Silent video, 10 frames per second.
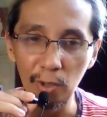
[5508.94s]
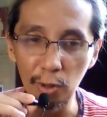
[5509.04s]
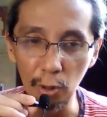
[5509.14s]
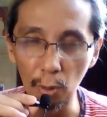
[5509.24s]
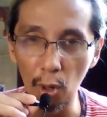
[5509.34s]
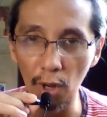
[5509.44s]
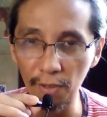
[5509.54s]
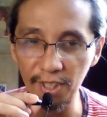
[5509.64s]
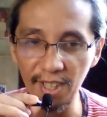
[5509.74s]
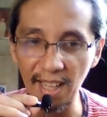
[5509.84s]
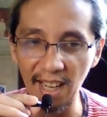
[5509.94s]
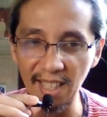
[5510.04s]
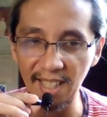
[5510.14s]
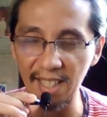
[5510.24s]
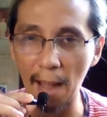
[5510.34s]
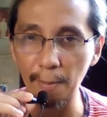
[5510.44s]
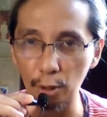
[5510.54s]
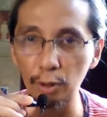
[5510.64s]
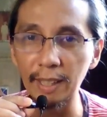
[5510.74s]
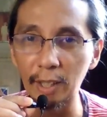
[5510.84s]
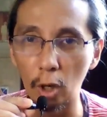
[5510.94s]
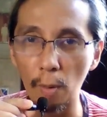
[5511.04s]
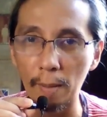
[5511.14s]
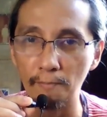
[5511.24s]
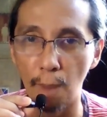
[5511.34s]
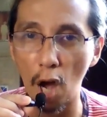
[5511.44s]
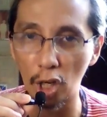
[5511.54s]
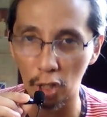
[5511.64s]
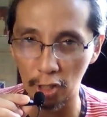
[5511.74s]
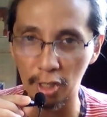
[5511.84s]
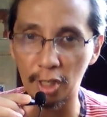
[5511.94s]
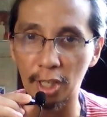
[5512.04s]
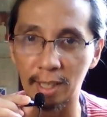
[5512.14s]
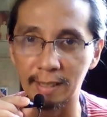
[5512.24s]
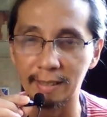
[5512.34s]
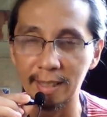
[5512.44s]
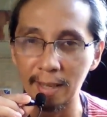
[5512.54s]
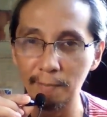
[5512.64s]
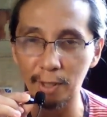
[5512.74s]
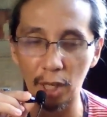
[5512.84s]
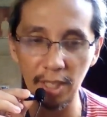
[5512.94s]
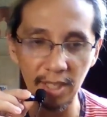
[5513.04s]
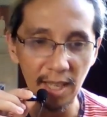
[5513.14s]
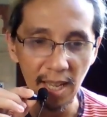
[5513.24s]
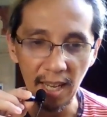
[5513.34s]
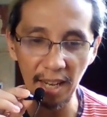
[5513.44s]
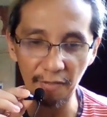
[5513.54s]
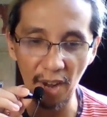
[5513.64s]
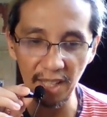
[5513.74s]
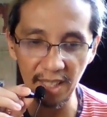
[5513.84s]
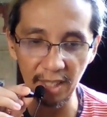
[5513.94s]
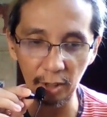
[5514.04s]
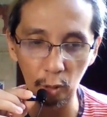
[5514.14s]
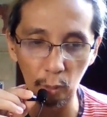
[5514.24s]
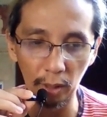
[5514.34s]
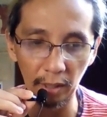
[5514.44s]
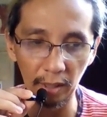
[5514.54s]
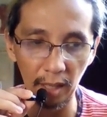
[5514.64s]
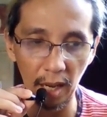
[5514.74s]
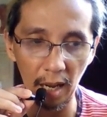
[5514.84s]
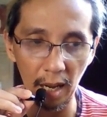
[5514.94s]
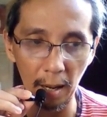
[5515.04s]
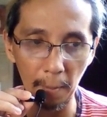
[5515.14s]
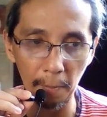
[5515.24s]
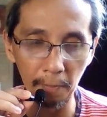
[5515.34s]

Yuo on the sidelines is absolutely going bonkers because he finds the duel, a